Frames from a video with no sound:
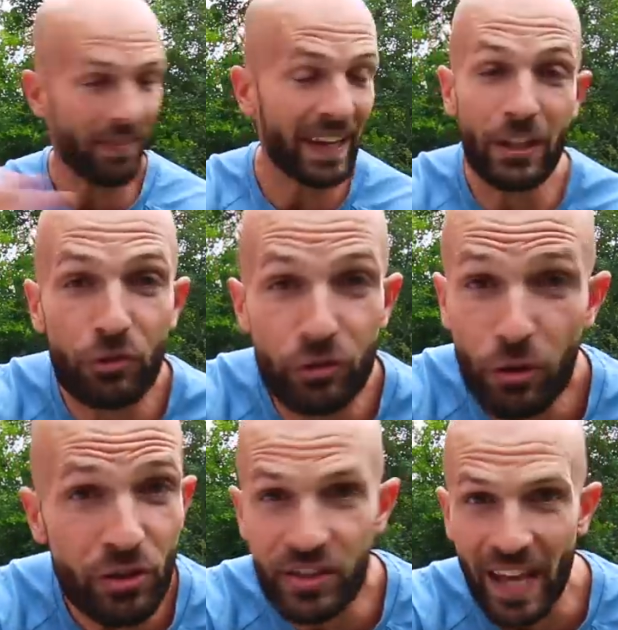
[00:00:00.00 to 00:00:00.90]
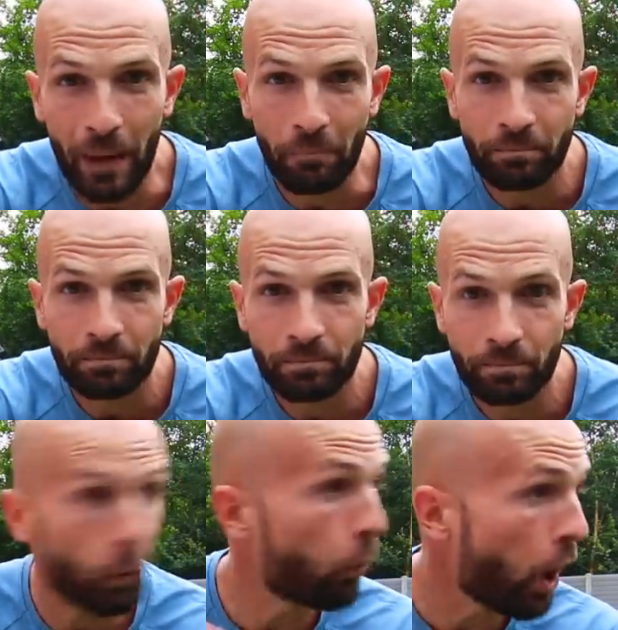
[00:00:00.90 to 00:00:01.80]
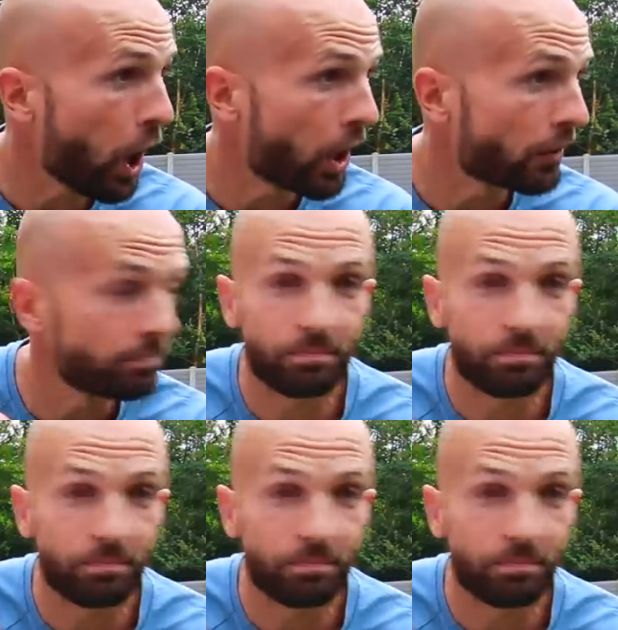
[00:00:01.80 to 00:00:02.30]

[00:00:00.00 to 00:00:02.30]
then introduce you to him or her.